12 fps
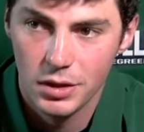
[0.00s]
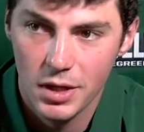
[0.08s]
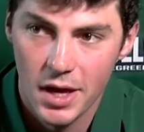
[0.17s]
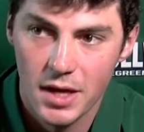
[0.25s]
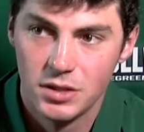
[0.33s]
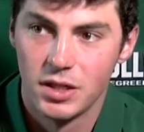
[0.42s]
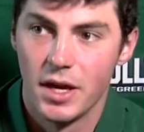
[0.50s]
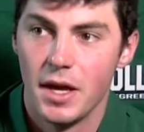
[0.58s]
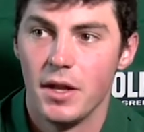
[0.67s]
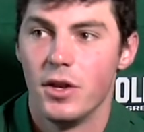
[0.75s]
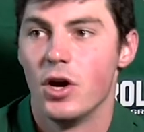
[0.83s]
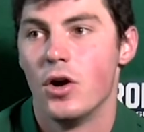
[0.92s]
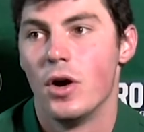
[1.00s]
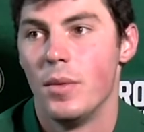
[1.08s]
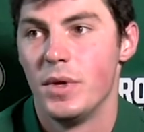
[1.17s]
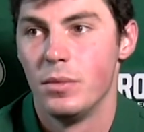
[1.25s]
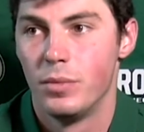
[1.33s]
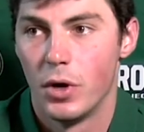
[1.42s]
Yes and no. I
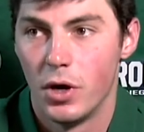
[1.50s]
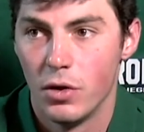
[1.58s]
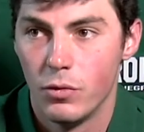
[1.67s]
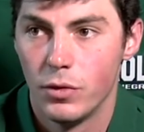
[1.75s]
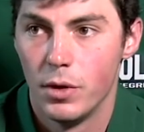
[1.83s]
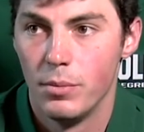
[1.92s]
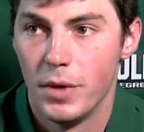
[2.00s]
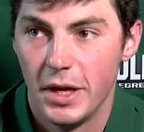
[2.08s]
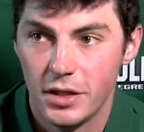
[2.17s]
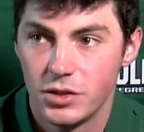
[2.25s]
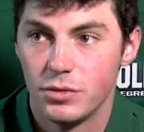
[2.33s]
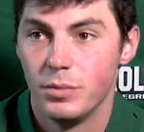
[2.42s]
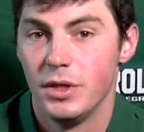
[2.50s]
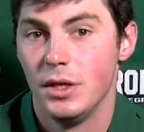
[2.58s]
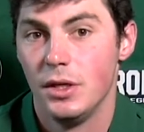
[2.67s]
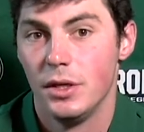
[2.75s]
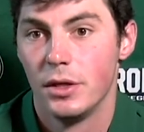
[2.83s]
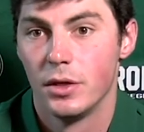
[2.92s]
mean, part of what makes
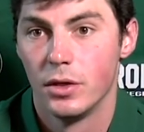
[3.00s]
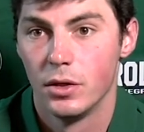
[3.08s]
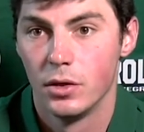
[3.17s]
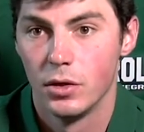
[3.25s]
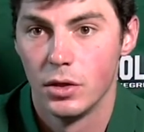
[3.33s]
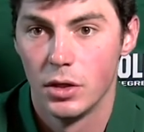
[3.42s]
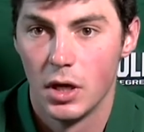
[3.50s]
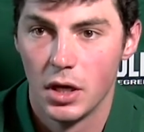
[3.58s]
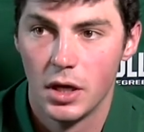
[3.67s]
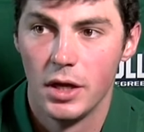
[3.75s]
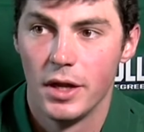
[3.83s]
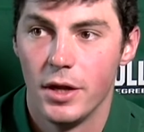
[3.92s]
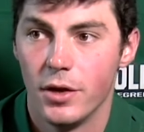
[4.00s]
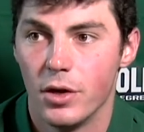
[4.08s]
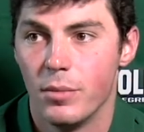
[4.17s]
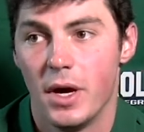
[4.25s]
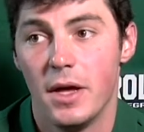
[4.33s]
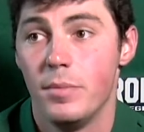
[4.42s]
me a good hitter,
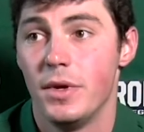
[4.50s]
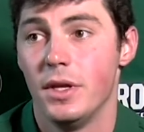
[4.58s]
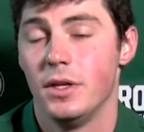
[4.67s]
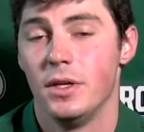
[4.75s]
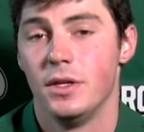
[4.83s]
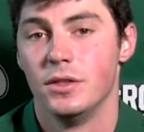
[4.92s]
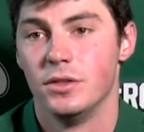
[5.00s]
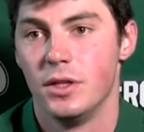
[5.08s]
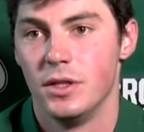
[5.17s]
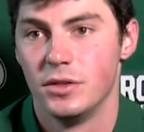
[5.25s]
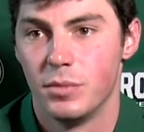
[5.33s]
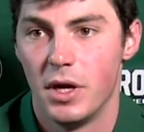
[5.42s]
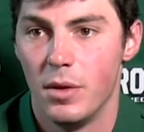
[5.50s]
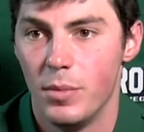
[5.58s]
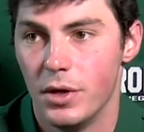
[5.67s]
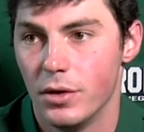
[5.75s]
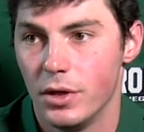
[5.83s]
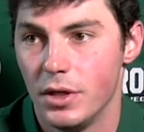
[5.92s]
in my opinion, is my
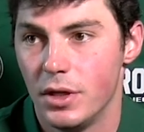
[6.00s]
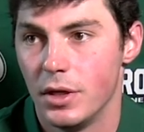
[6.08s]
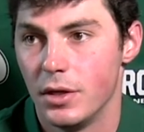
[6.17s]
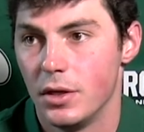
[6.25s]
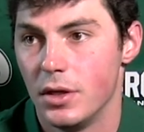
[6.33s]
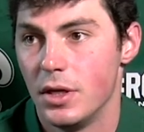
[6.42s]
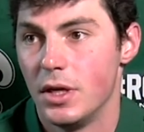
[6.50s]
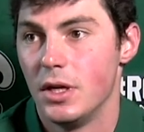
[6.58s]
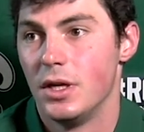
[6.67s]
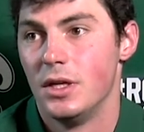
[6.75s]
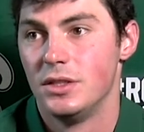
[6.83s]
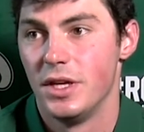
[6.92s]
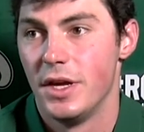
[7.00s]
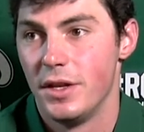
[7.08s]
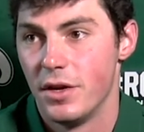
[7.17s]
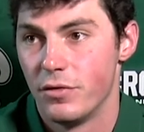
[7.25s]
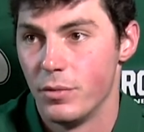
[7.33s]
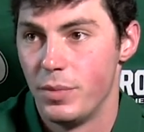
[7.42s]
ability to hit
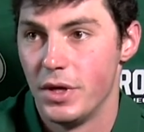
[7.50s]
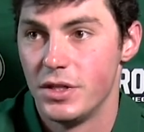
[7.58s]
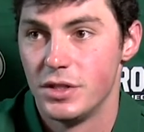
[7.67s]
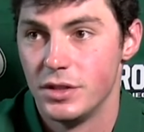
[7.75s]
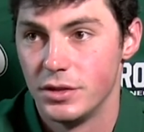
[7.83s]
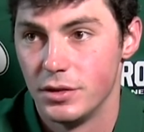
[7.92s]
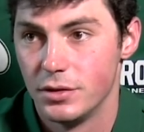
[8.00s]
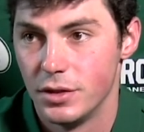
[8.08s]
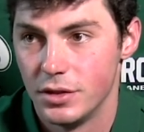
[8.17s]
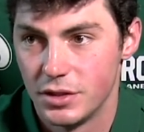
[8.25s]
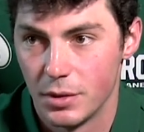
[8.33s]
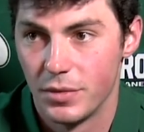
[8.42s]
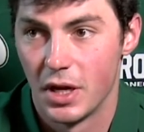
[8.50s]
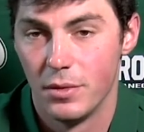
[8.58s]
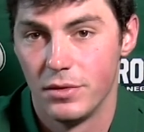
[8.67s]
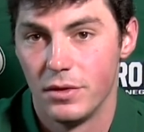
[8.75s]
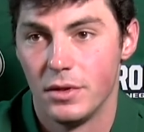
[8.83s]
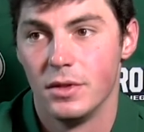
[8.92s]
different pitches and
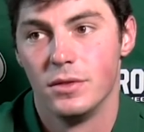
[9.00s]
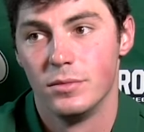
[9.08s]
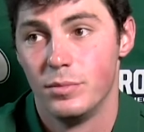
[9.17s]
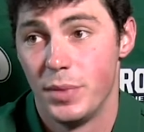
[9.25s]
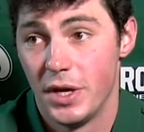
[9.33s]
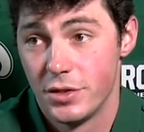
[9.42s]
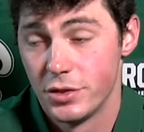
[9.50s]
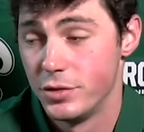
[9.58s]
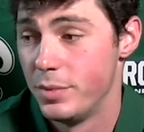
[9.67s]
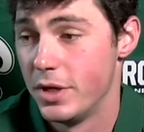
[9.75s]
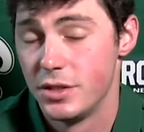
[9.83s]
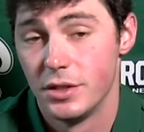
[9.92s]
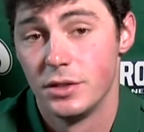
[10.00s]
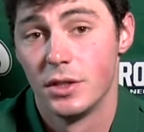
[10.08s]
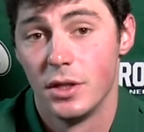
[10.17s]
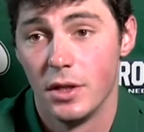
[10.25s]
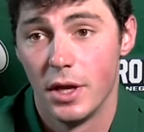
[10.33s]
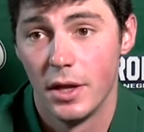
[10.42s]
sometimes pitchers' pitches
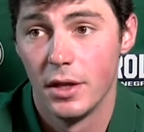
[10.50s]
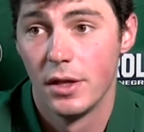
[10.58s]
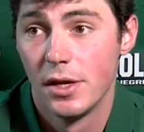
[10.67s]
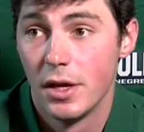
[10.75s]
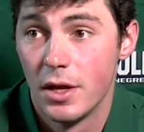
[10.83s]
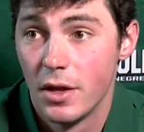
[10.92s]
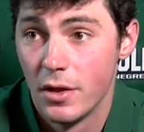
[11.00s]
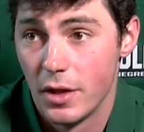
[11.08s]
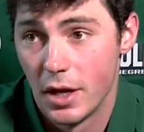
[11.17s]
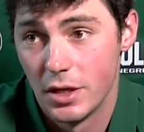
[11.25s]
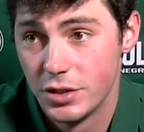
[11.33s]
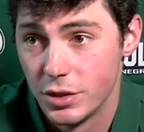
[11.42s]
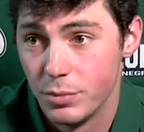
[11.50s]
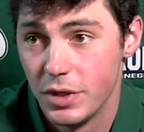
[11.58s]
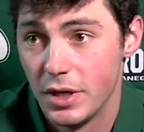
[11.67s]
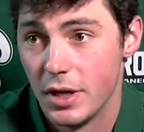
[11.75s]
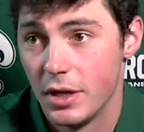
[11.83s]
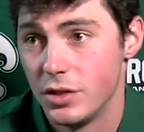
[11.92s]
that I shouldn't be
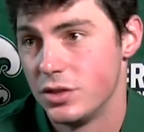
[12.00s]
hitting.